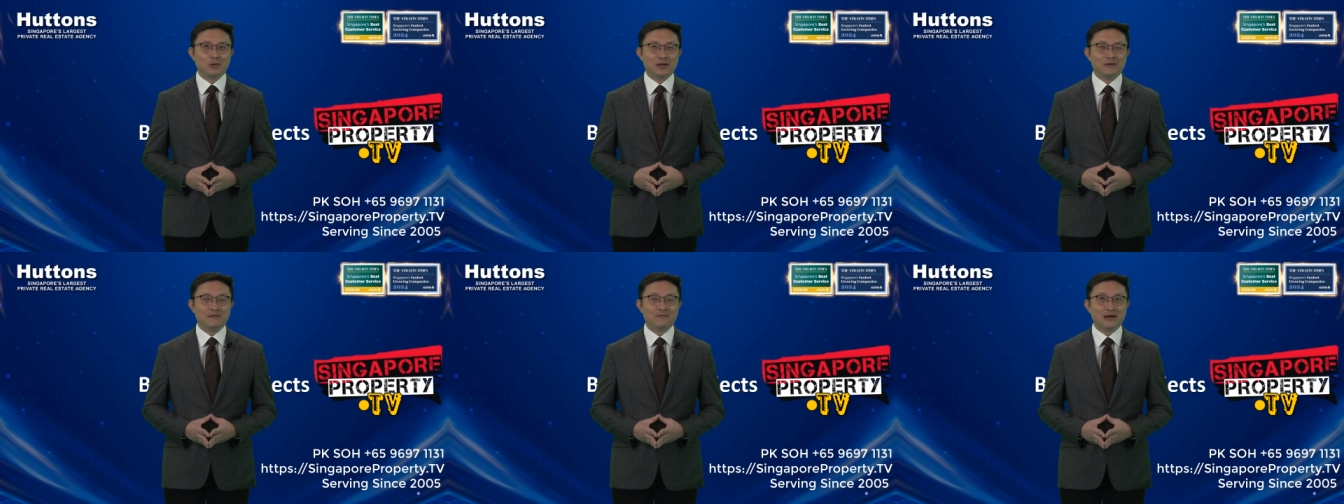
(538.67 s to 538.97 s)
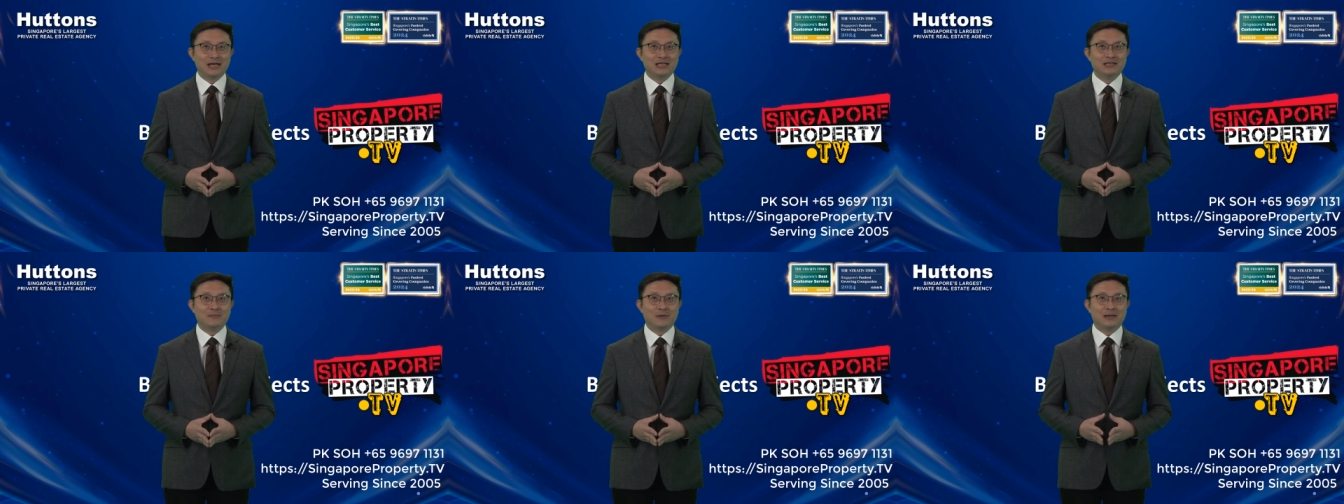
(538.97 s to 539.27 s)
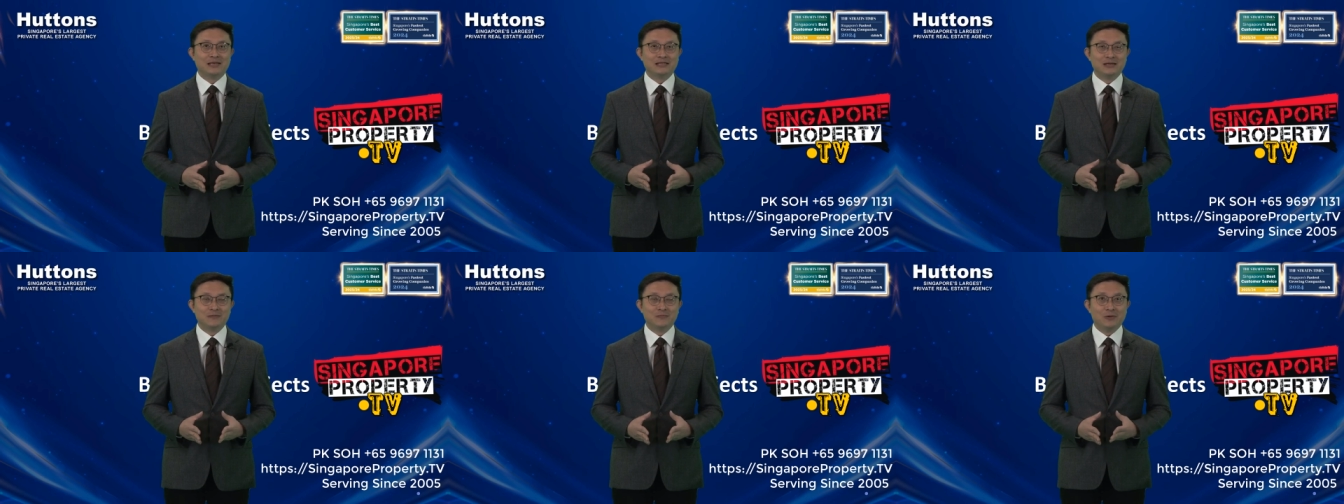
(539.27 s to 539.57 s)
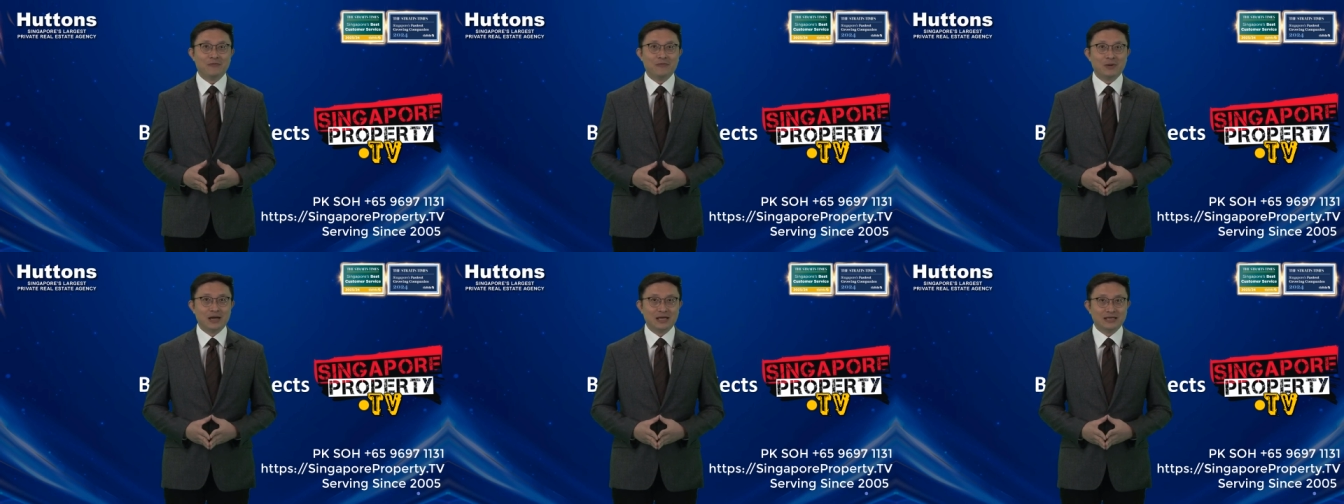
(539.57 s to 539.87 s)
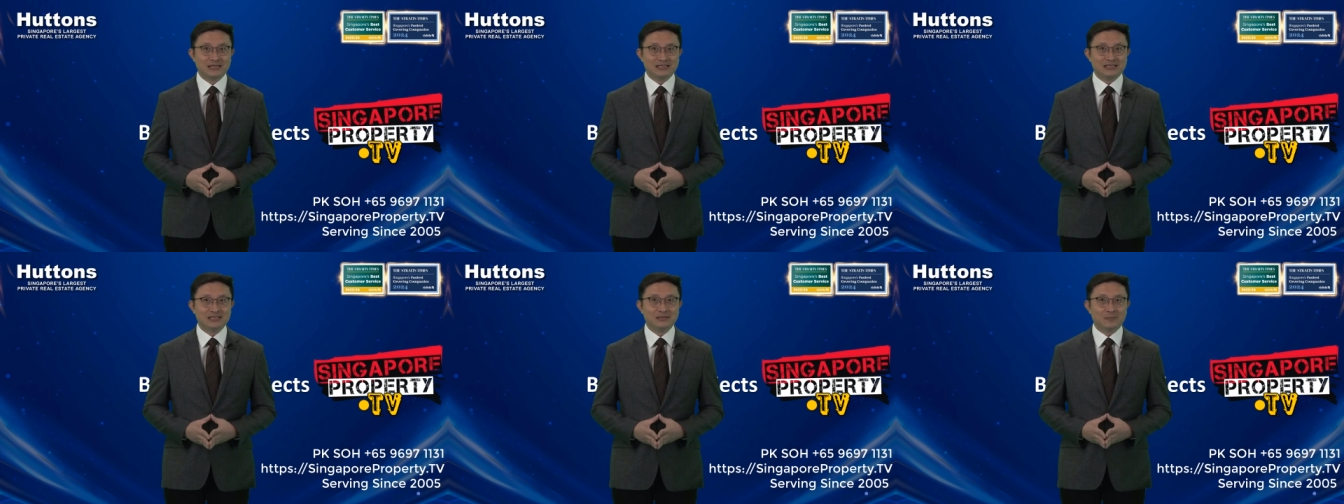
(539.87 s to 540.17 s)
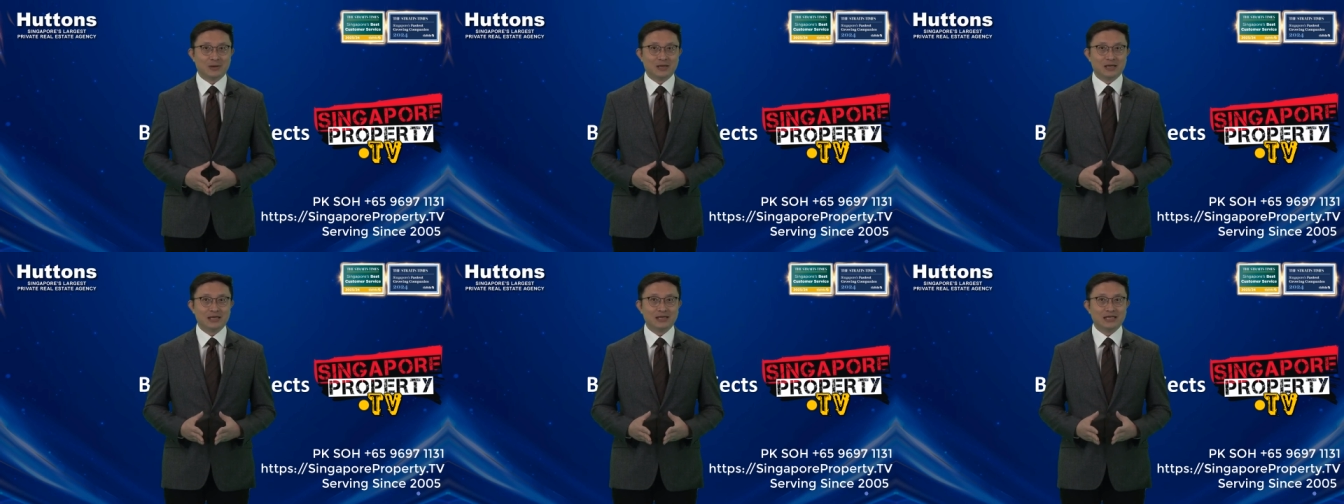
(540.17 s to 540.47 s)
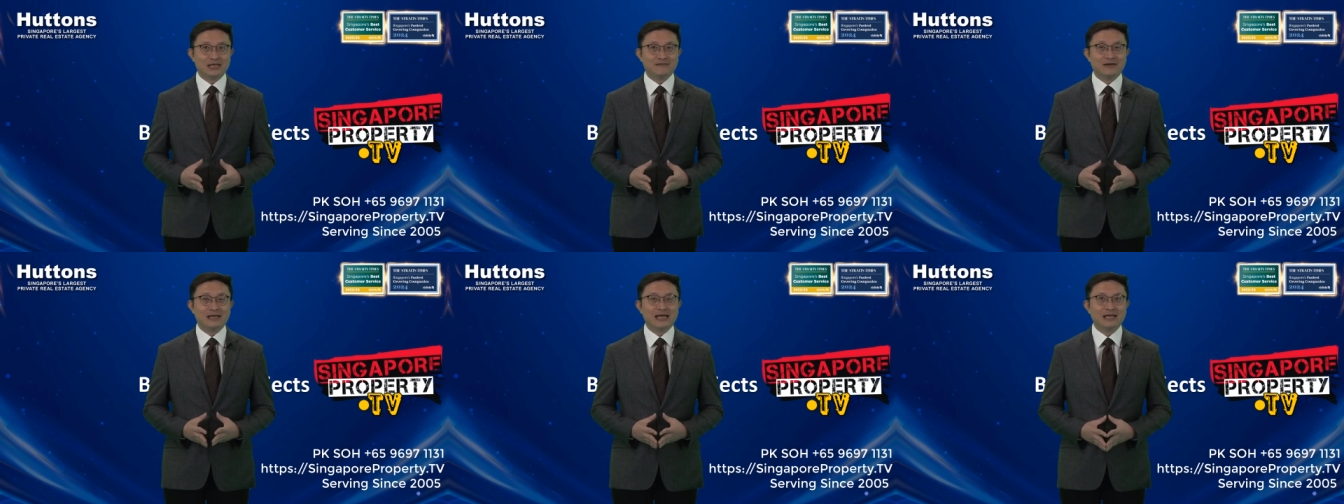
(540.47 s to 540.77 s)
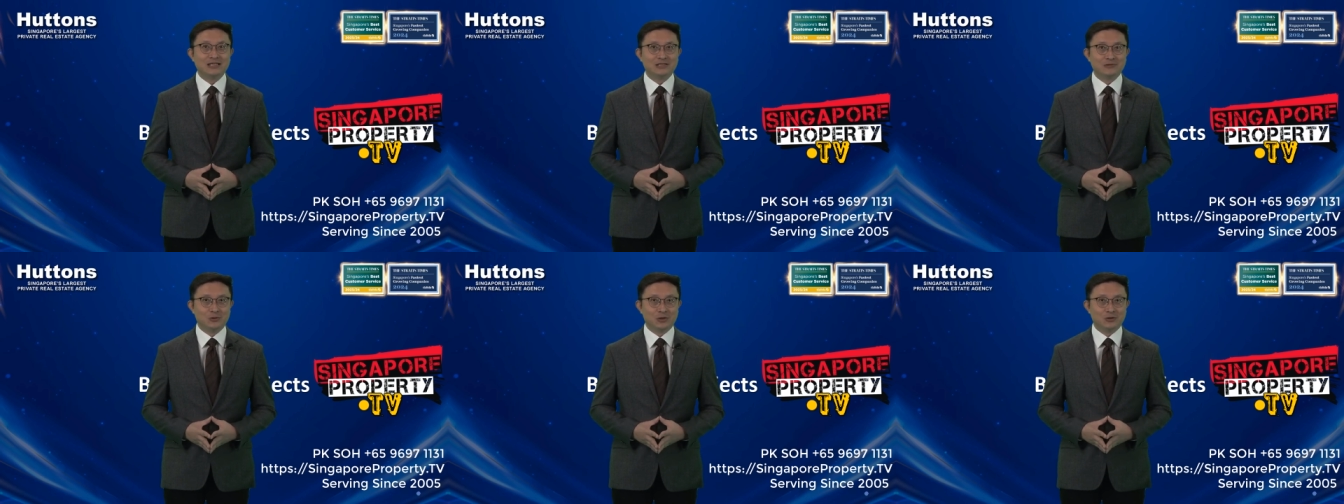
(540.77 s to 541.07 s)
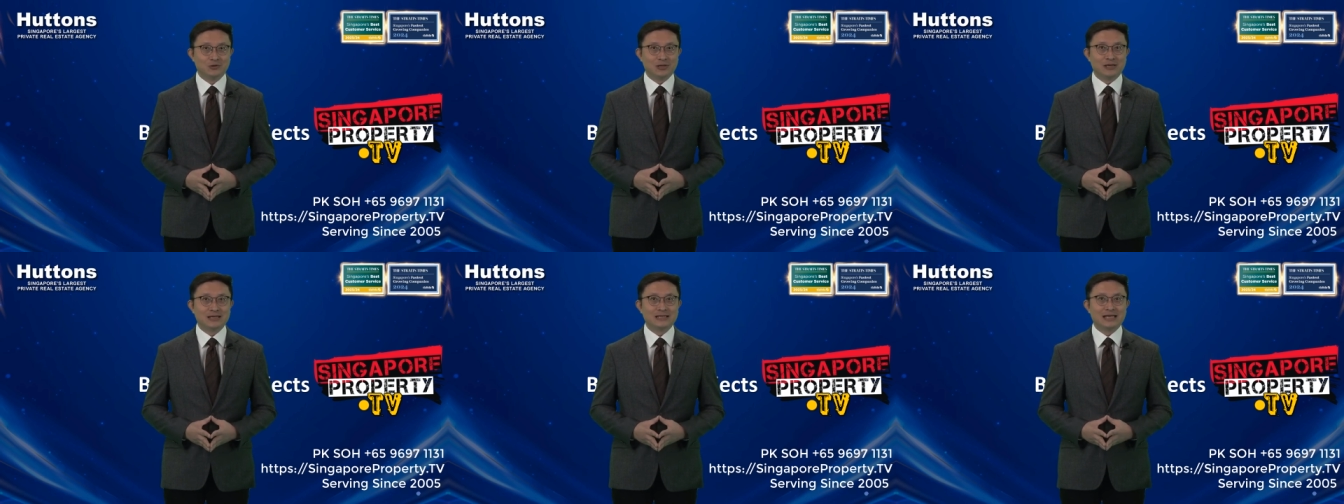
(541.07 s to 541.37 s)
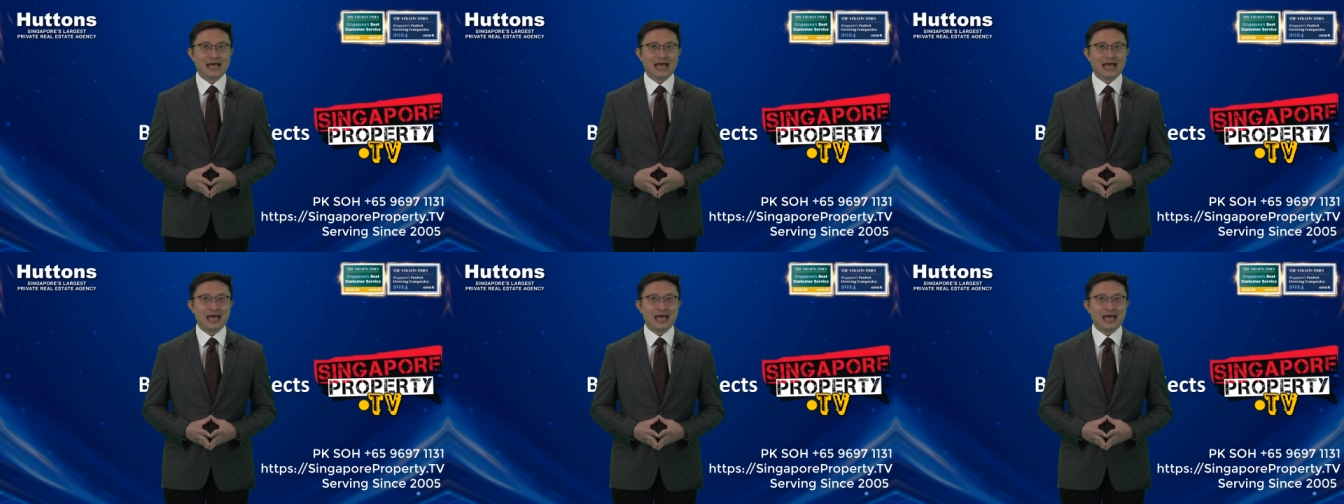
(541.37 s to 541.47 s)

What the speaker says: investments that provide similar living experience